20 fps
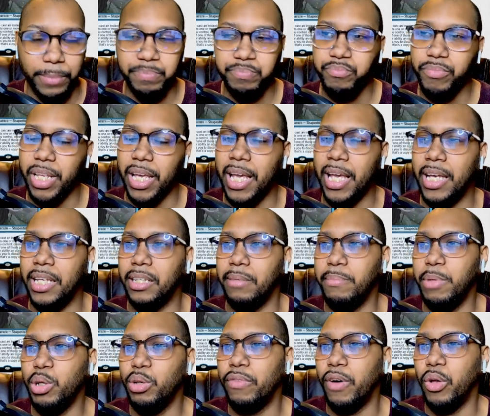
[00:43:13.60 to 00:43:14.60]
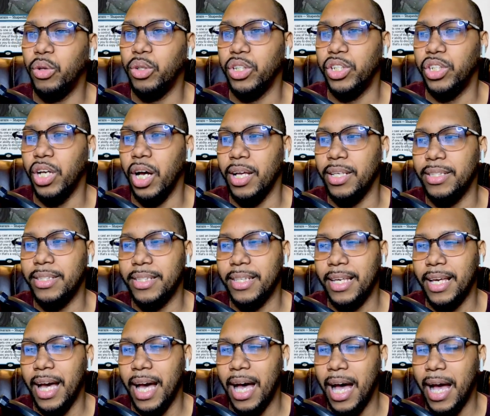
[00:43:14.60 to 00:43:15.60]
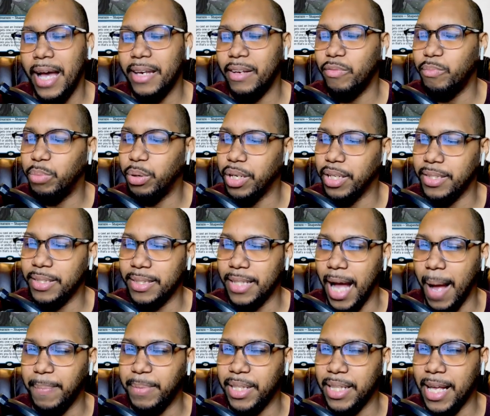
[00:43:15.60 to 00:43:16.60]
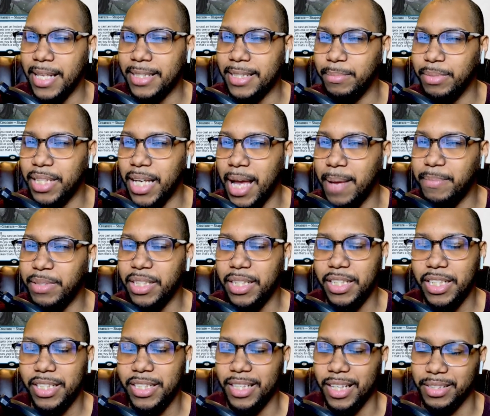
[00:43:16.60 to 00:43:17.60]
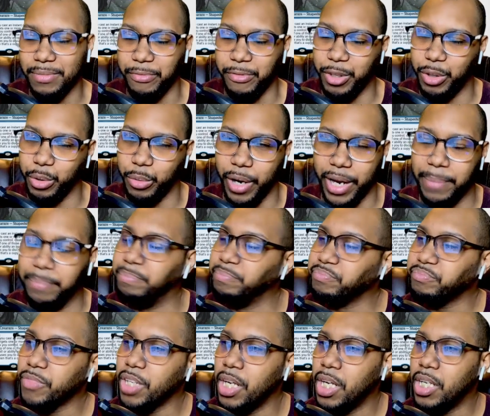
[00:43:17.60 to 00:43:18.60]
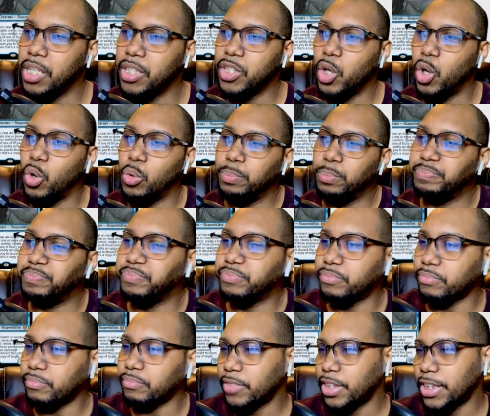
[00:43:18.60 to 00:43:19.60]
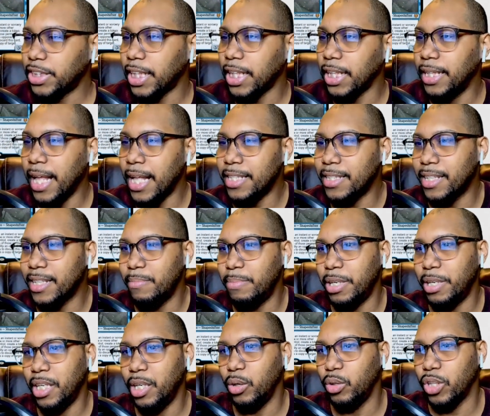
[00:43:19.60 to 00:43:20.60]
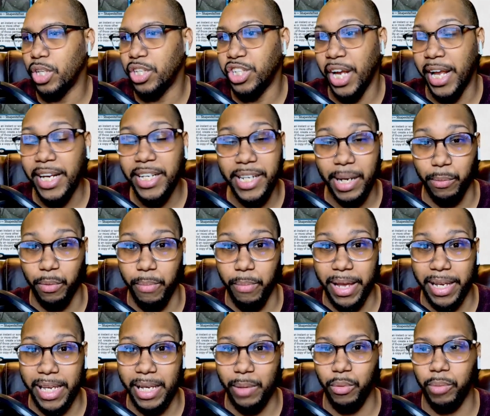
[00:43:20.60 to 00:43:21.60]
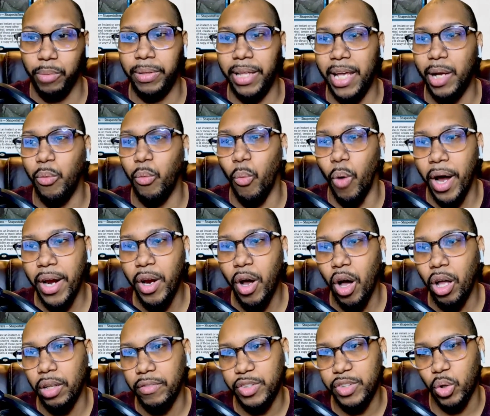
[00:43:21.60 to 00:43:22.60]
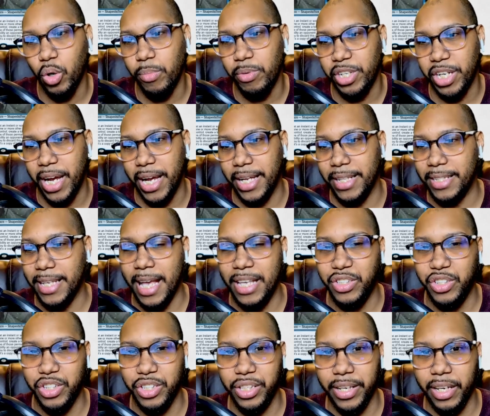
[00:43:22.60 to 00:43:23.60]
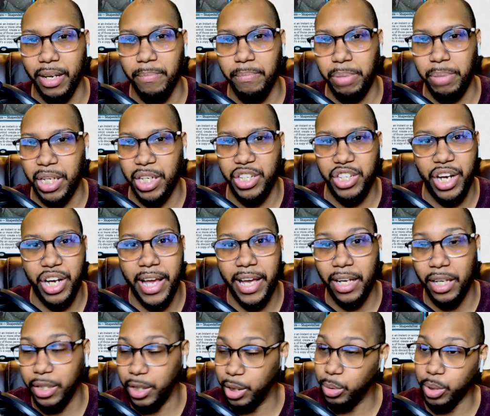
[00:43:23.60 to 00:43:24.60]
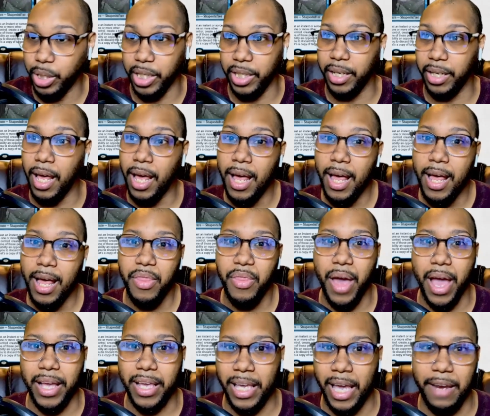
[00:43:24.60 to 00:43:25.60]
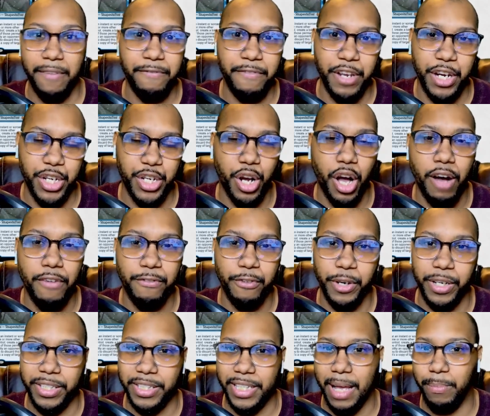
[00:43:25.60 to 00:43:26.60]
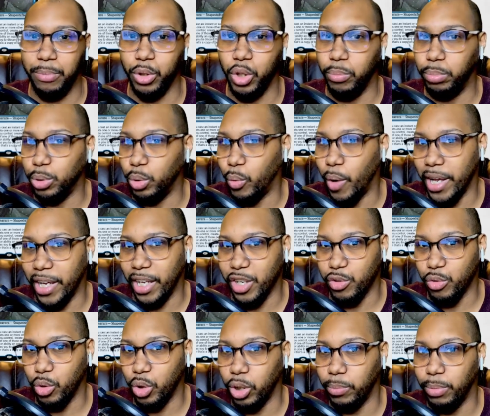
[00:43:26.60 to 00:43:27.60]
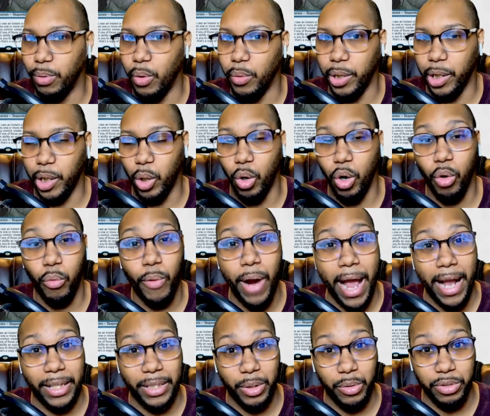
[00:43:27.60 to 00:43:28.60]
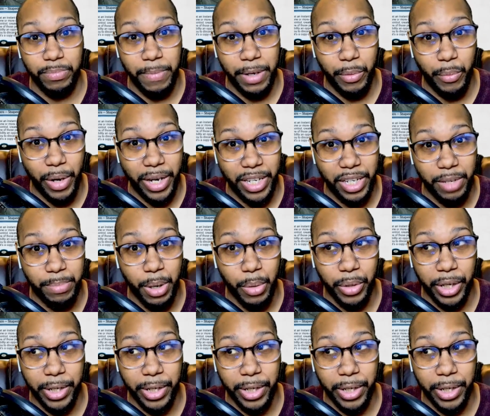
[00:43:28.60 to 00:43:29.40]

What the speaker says: And a Mutavault does kind of put a stop to that sometimes, and it just doesn't feel great. So that's going to be the change that we're making. We're playing 1 Hall of Storm Giants as just like a big giant Hadouken that can finish off, for example, a blue-white control opponent or Rakdos mid-range opponent